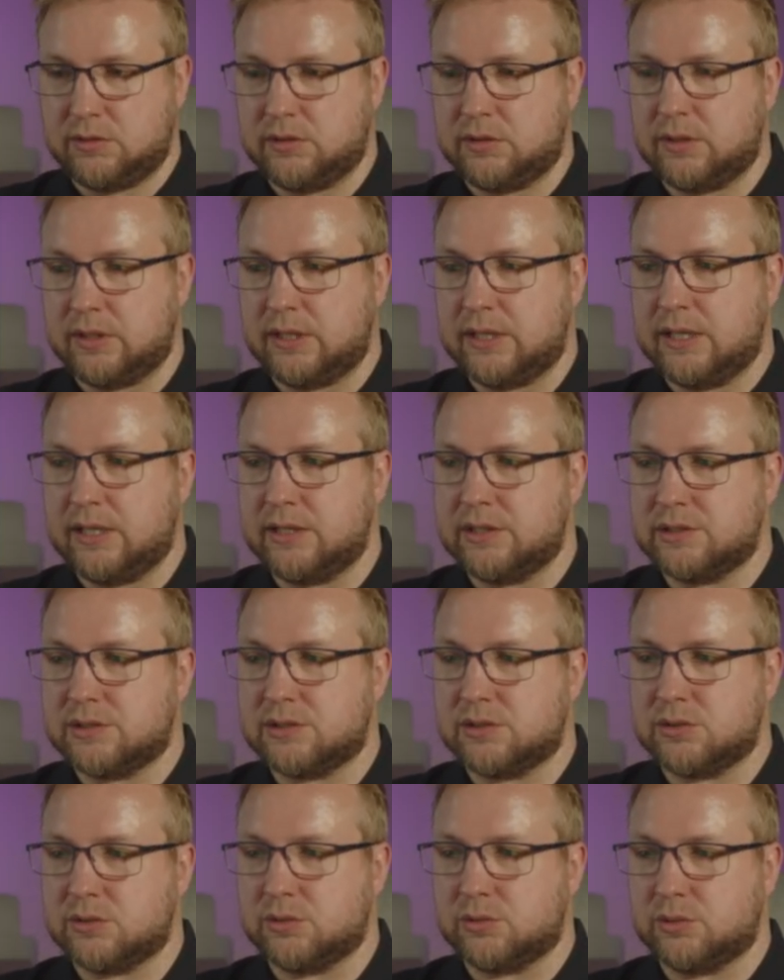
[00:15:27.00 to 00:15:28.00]
the
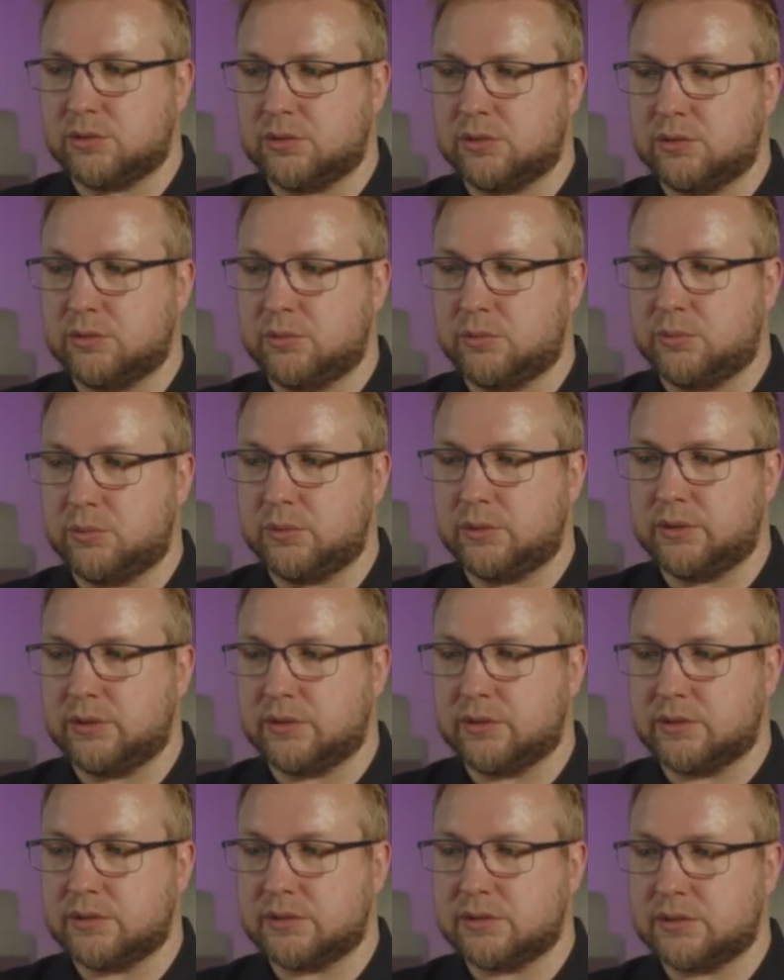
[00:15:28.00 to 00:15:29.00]
install
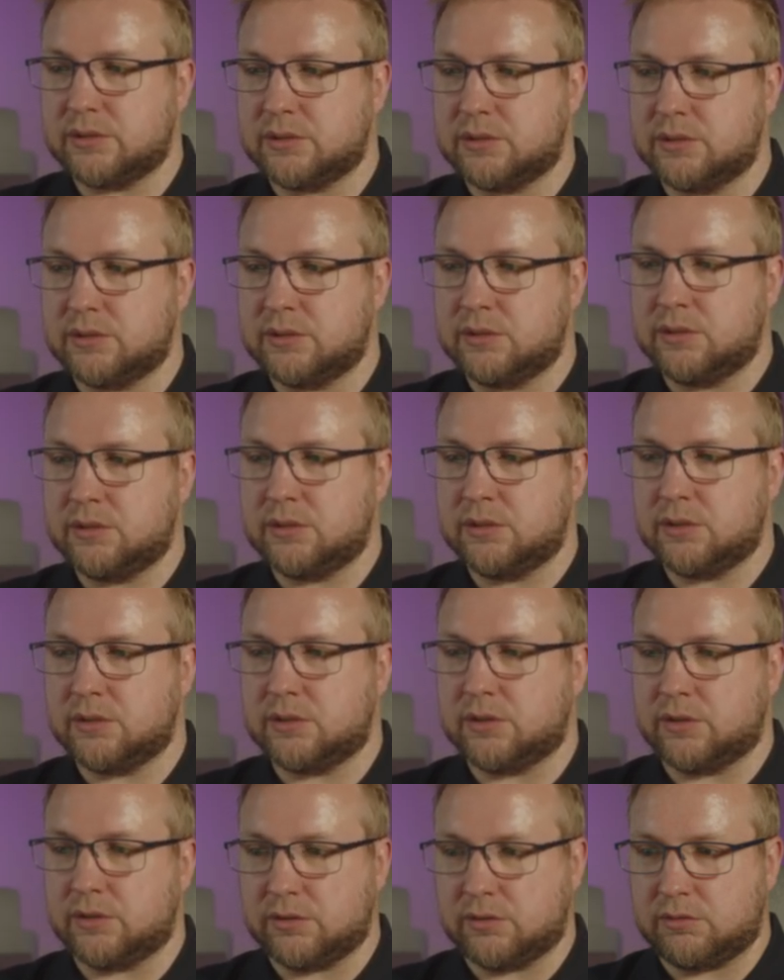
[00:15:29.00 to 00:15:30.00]
worked,
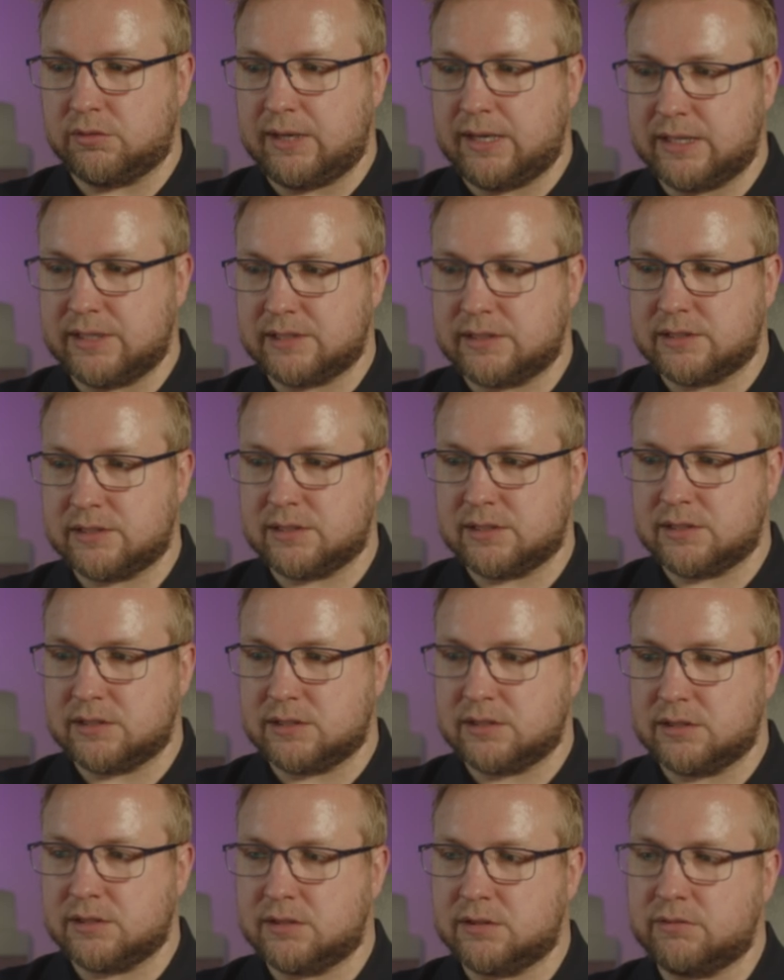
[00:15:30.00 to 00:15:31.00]
congrats,
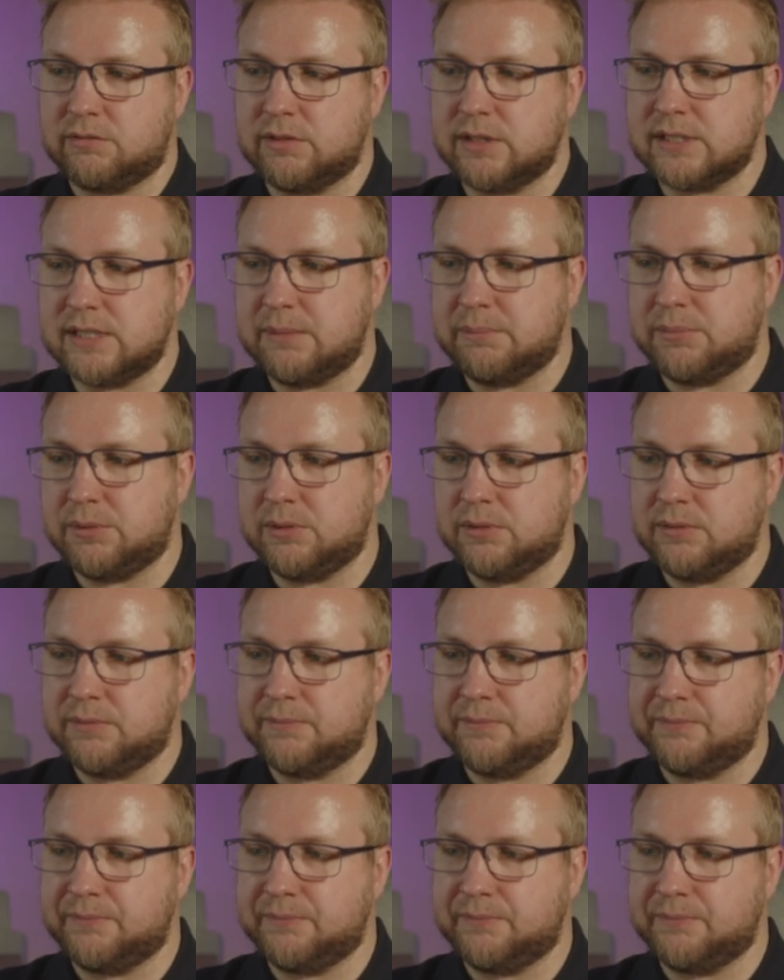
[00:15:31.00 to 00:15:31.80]
for example.